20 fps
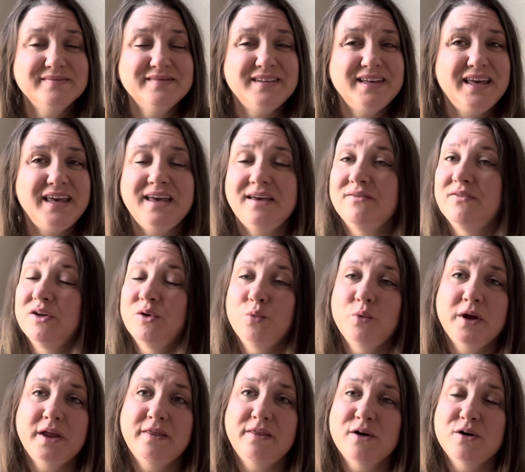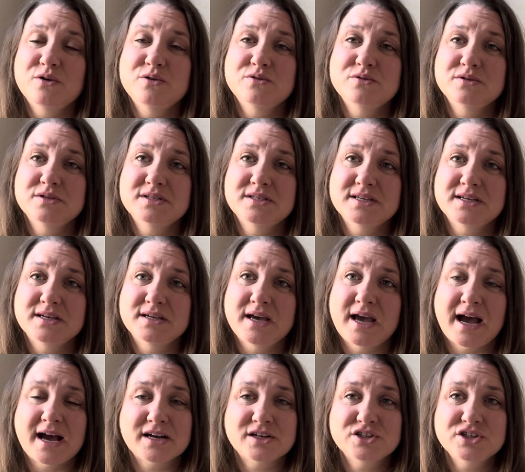even when those
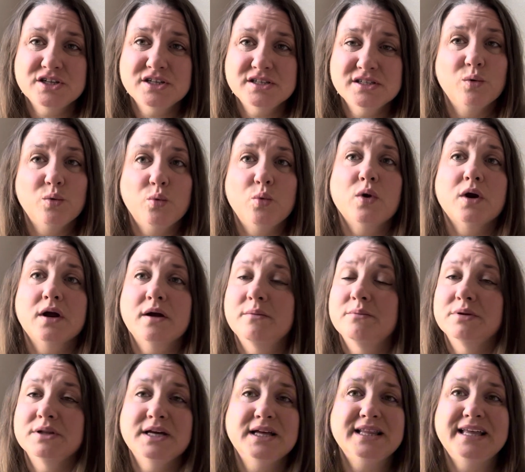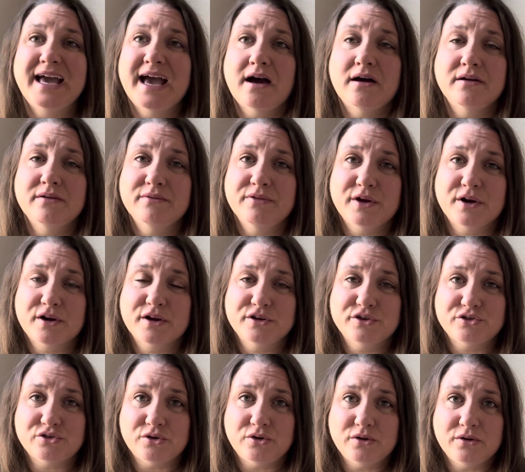actions were completely out of their
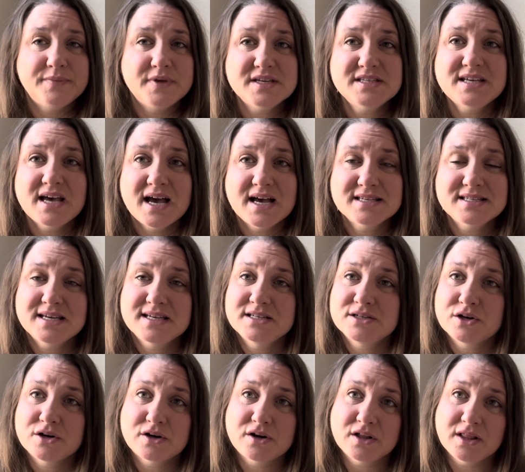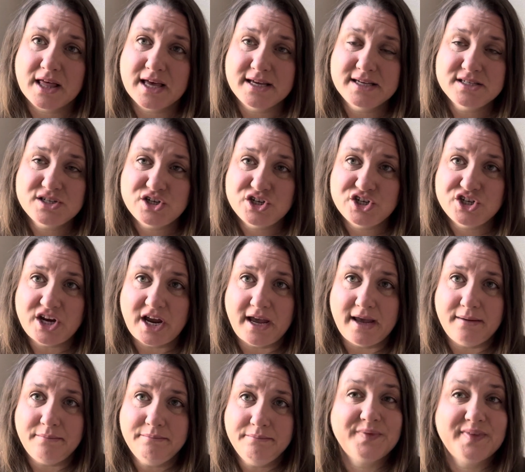control. This has internalized
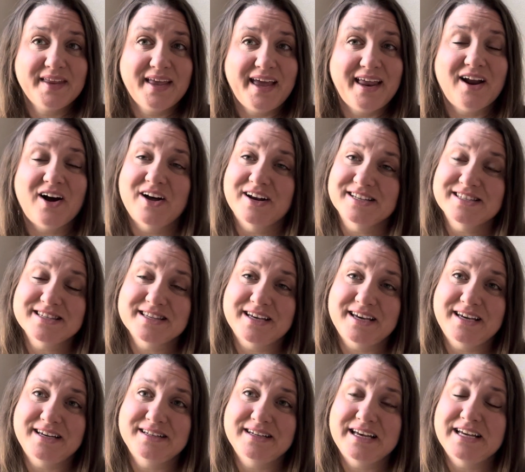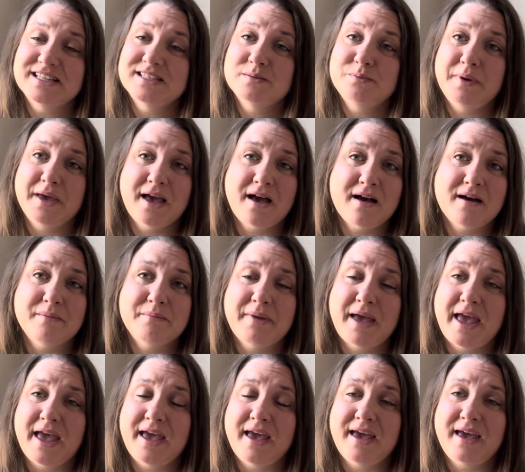shame, and honestly, it's become
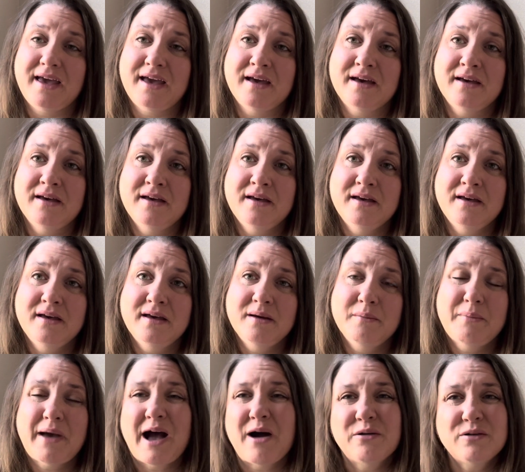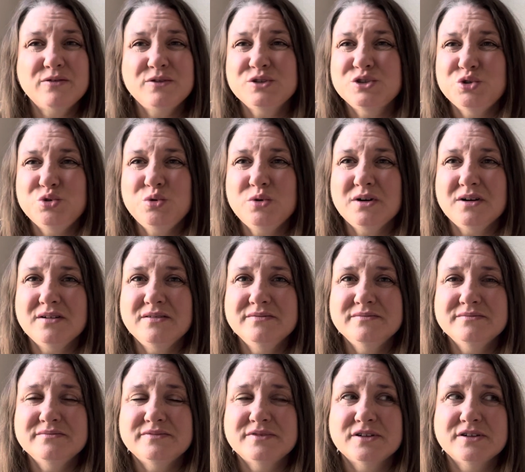a powerful tool
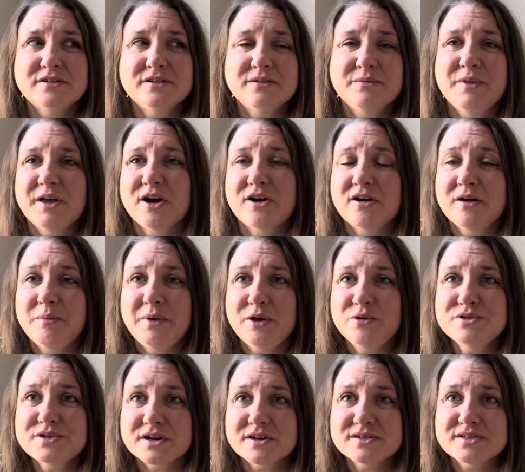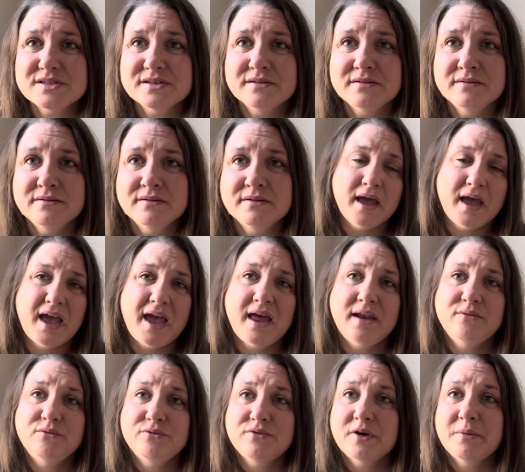for their abusers.
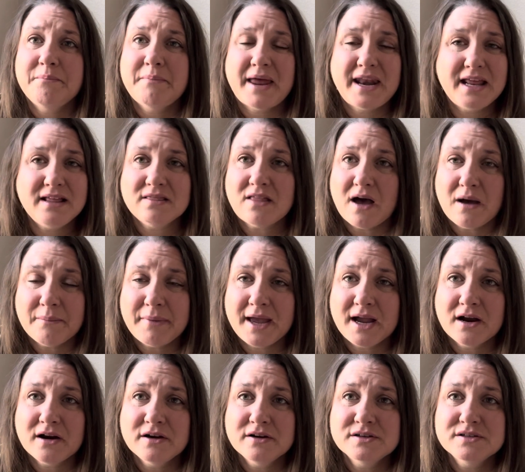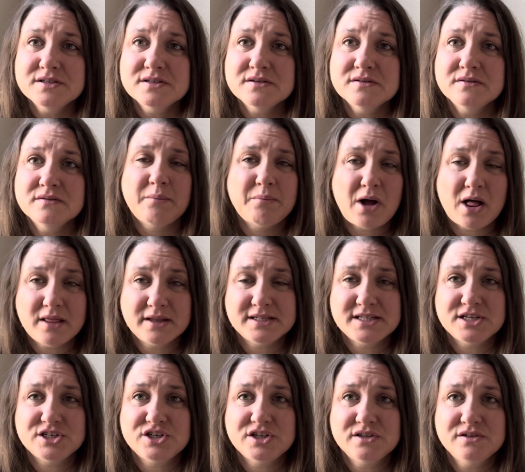And for many lawmakers and
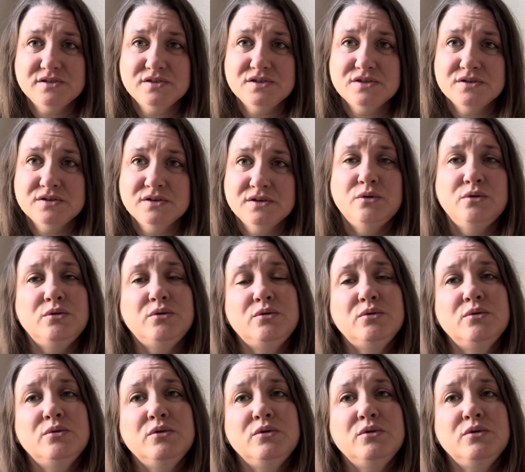politicians who